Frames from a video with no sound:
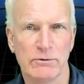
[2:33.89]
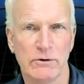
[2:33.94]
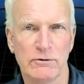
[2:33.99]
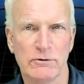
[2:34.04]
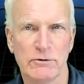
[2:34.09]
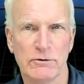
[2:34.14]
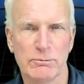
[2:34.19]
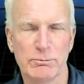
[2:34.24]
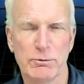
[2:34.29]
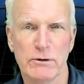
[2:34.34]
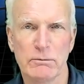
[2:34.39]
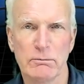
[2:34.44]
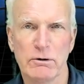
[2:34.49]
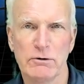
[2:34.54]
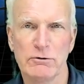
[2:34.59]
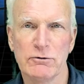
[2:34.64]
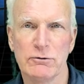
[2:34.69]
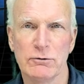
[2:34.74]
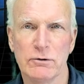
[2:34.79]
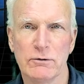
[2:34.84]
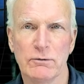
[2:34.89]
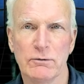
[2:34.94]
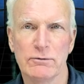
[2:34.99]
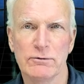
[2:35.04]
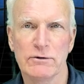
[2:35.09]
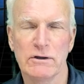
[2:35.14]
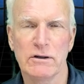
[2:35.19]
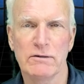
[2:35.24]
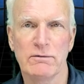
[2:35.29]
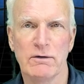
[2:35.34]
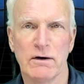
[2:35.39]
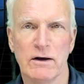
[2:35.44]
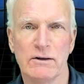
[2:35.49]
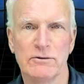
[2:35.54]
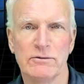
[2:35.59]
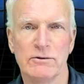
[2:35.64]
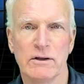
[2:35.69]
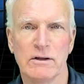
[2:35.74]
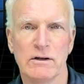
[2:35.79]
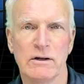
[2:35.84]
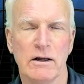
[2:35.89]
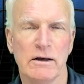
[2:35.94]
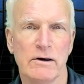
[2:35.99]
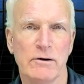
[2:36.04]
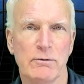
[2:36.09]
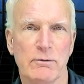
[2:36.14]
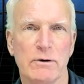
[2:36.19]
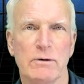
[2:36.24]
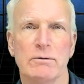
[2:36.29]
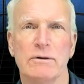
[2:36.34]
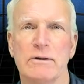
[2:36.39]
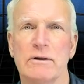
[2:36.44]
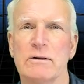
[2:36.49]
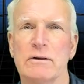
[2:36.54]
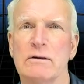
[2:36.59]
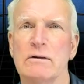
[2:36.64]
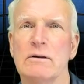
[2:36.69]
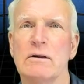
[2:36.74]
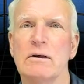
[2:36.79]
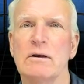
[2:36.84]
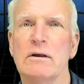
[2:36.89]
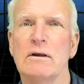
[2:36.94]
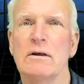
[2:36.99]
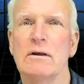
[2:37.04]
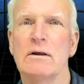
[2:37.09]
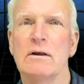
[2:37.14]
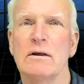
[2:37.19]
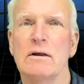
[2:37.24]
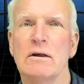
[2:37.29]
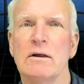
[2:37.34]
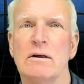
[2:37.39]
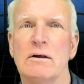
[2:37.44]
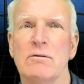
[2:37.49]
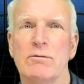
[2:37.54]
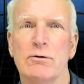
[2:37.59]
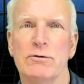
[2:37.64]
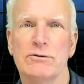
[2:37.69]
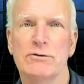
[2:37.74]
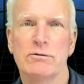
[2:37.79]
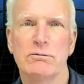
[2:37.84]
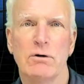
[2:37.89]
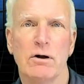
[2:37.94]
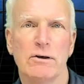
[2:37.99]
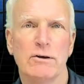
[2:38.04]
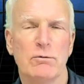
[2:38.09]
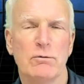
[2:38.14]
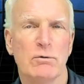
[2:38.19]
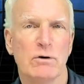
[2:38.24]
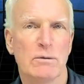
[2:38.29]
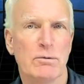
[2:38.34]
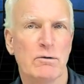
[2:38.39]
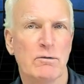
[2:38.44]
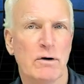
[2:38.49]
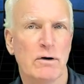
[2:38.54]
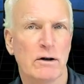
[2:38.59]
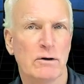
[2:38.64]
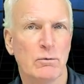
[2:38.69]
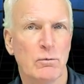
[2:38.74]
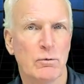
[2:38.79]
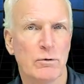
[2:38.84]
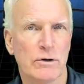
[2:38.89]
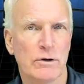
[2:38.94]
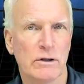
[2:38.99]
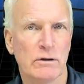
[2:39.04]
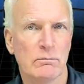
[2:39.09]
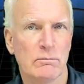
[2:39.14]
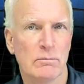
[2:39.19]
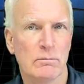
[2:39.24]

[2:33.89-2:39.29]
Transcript: This is pretty much universal advice, and I agree with it. First of all, you want to provide a warning